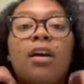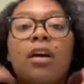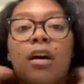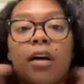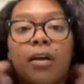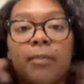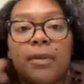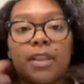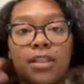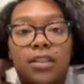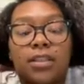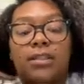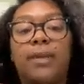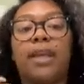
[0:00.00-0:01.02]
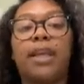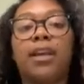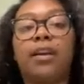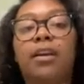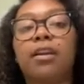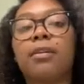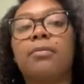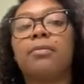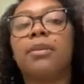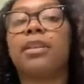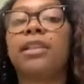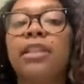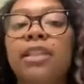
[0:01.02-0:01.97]
And this is my hair
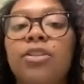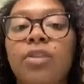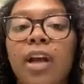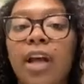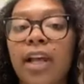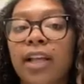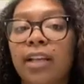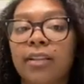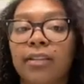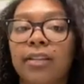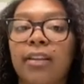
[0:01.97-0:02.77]
completely dry.